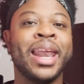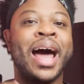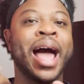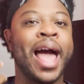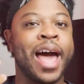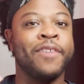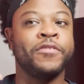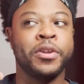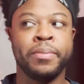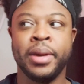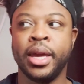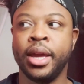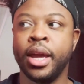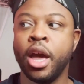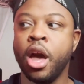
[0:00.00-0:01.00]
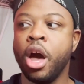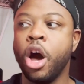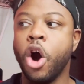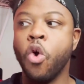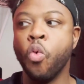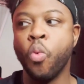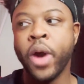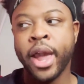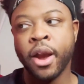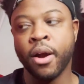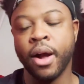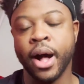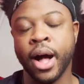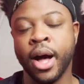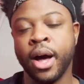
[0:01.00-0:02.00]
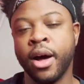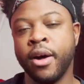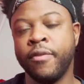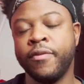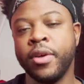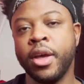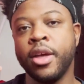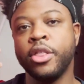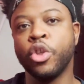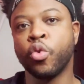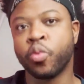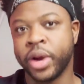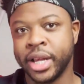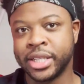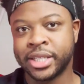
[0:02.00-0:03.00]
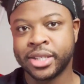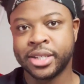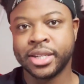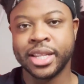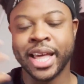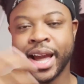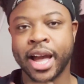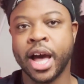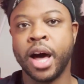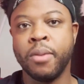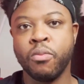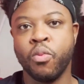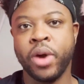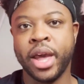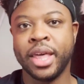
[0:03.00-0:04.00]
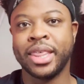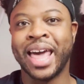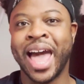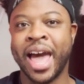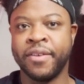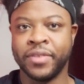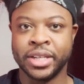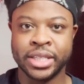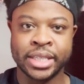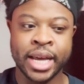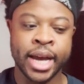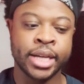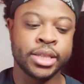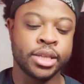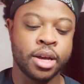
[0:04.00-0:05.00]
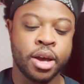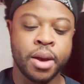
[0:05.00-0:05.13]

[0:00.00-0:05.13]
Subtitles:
I have to be aware of the risks that come with having sex,